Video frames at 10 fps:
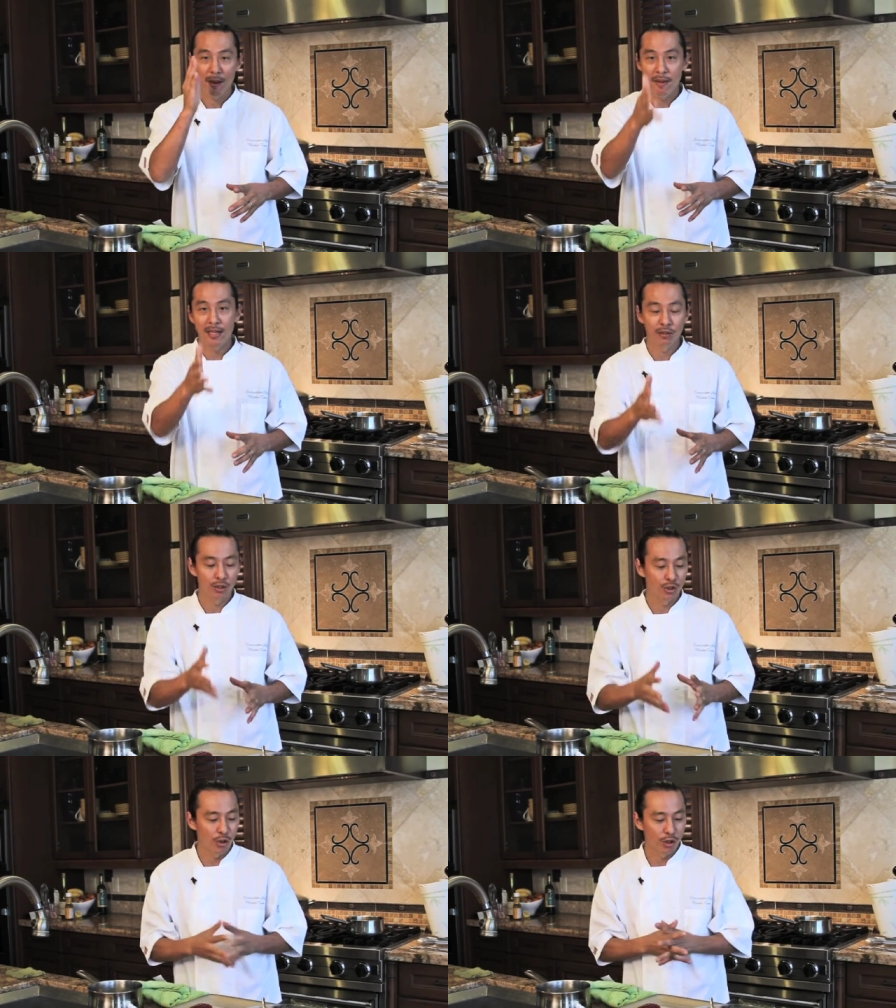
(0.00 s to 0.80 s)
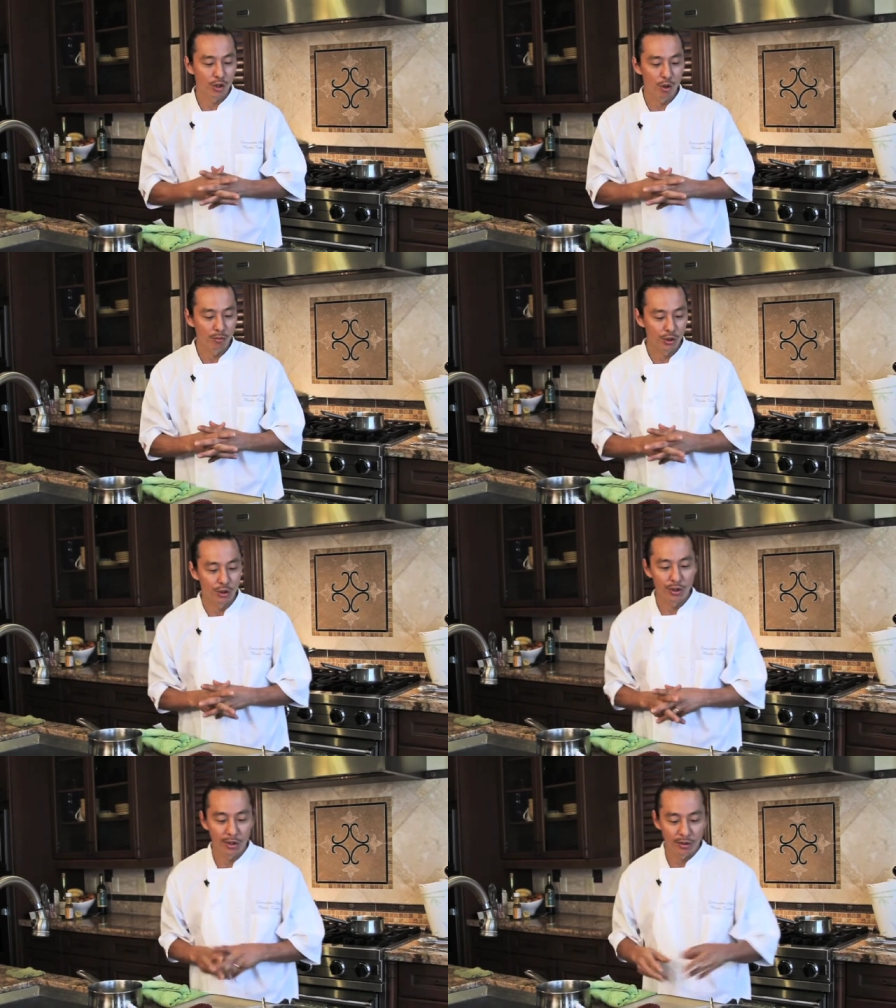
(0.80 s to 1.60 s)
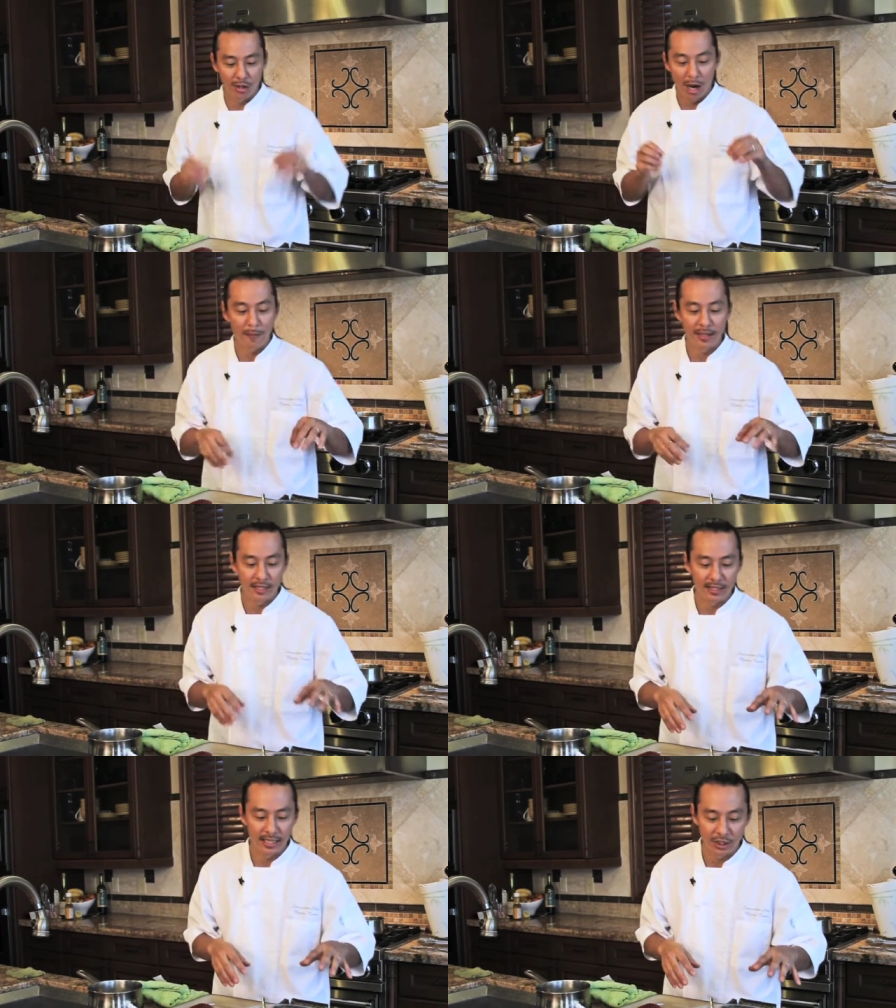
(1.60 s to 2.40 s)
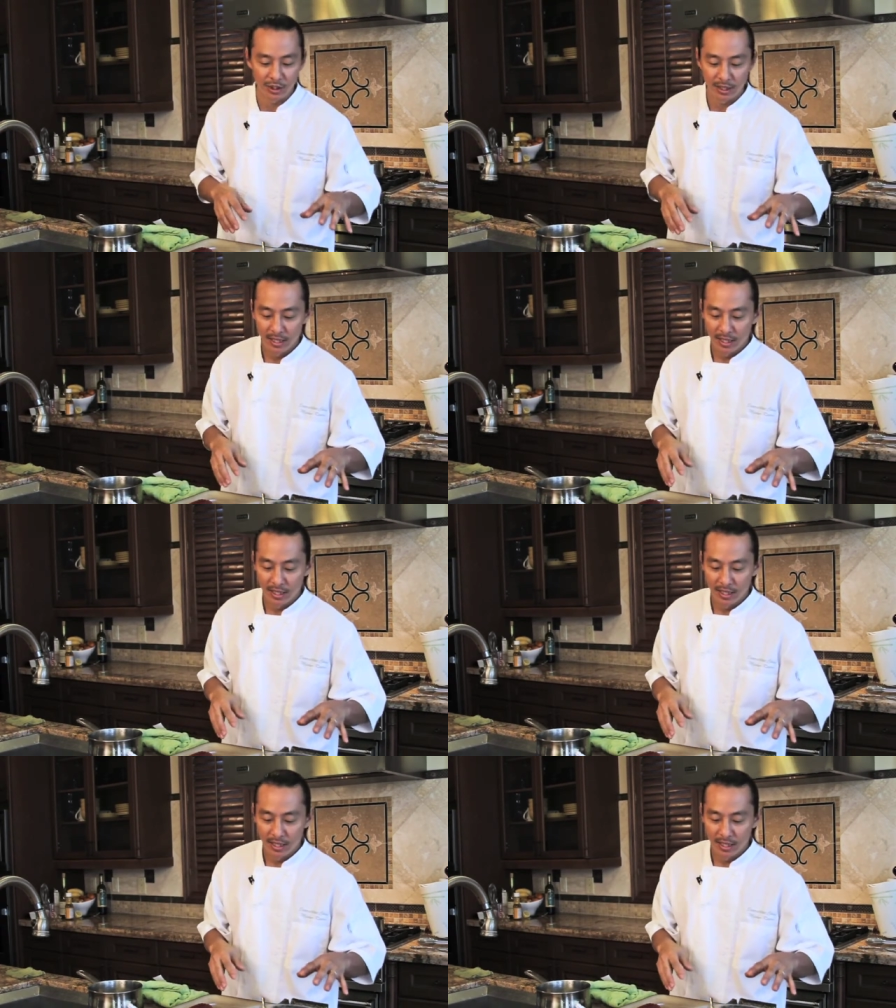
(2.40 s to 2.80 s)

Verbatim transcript: My mentor, George Gomes Jr., taught me this dish.